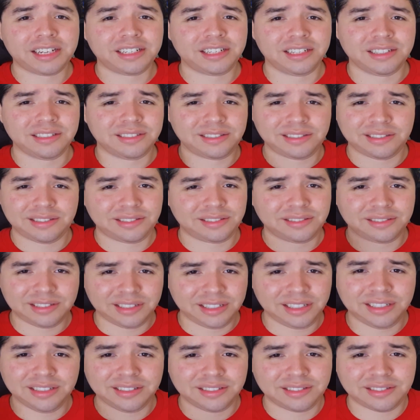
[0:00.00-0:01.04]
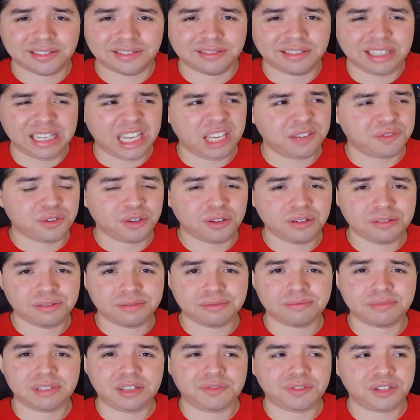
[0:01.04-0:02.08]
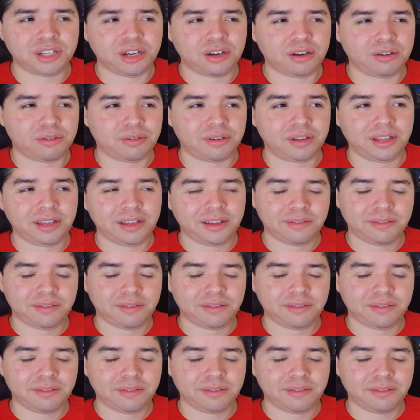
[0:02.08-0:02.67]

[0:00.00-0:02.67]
because he's evil, even though,